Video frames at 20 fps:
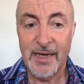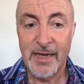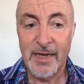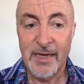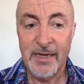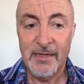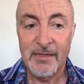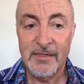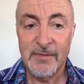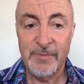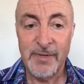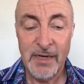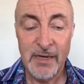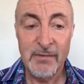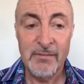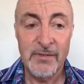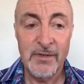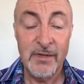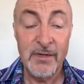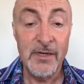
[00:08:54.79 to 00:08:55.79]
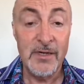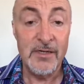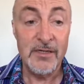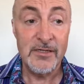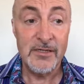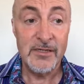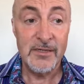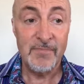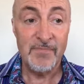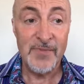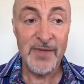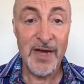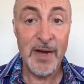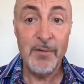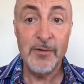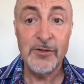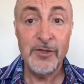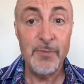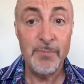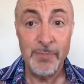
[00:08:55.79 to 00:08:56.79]
And to be honest, I
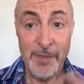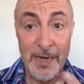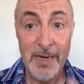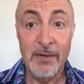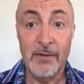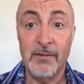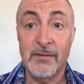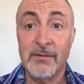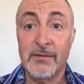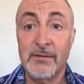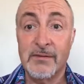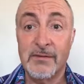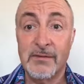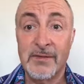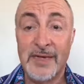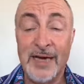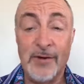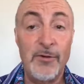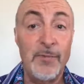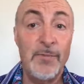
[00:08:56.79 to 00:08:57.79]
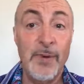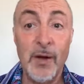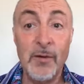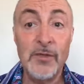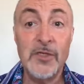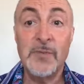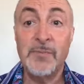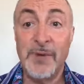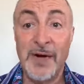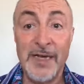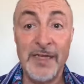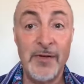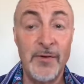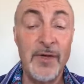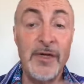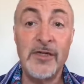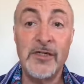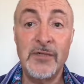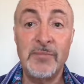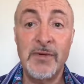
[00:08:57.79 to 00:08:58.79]
was repelled and repulsed by their
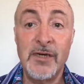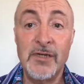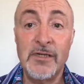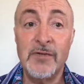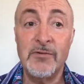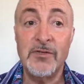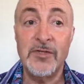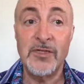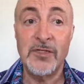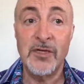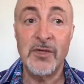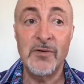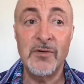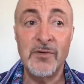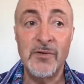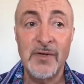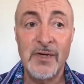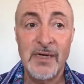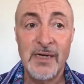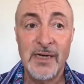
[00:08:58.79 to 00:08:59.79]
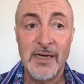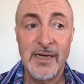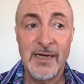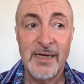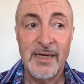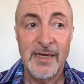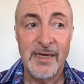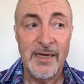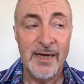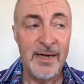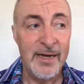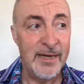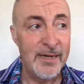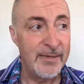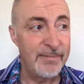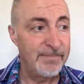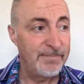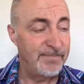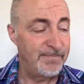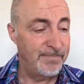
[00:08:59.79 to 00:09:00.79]
energy because it was so.
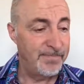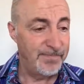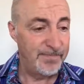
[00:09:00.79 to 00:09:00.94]
Um,